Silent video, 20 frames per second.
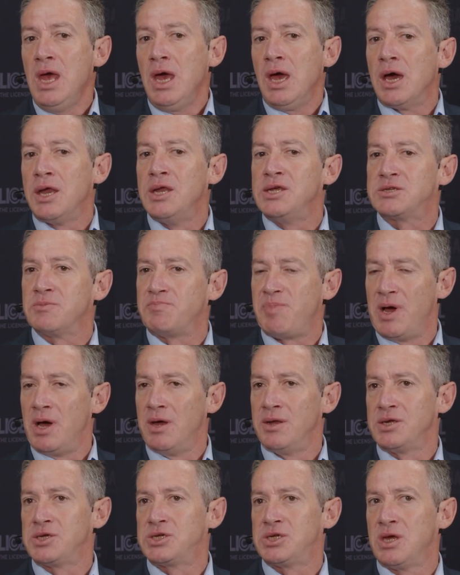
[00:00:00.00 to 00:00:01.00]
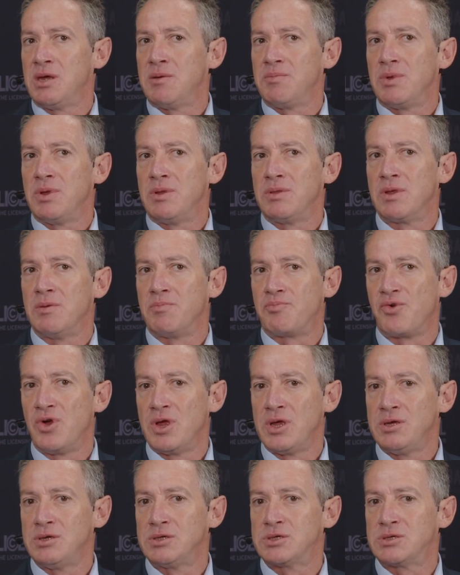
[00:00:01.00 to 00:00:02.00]
And it's a partnership that
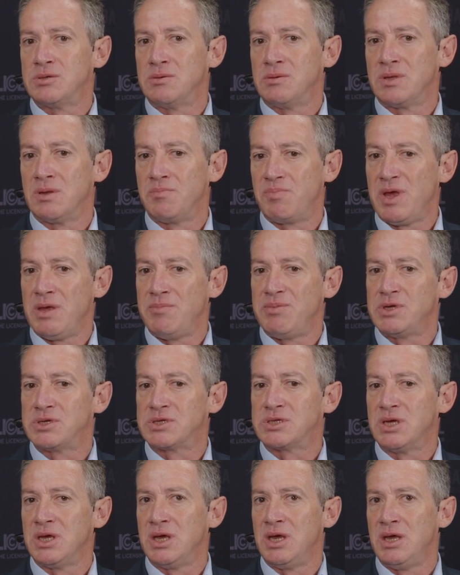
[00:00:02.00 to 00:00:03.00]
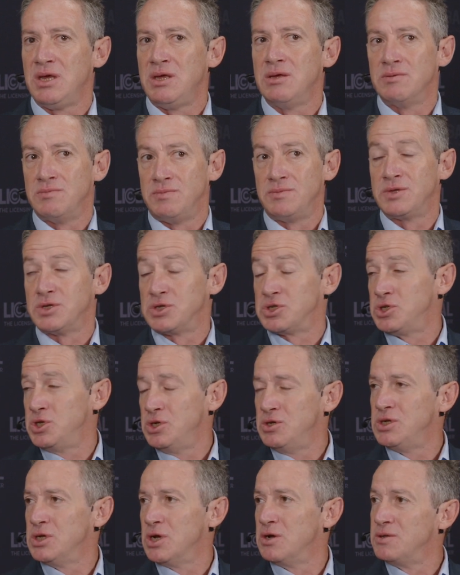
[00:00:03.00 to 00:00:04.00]
brings the BBC, the
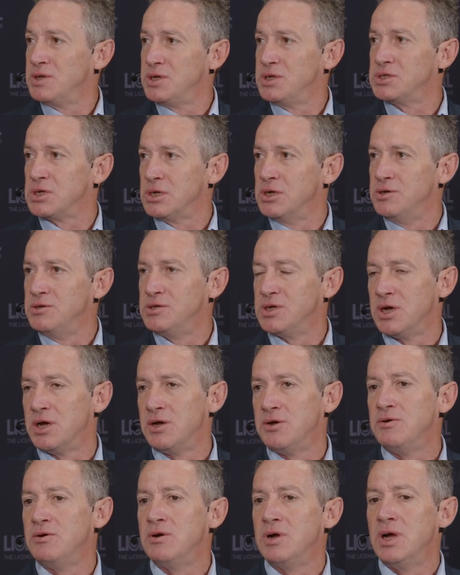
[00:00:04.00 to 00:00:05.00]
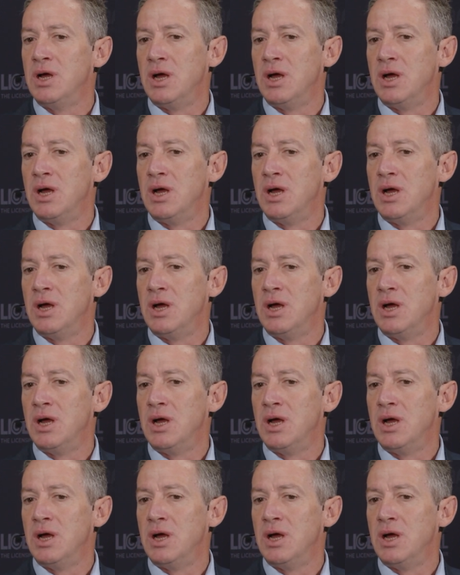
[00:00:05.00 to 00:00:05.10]
studio that is Ludo,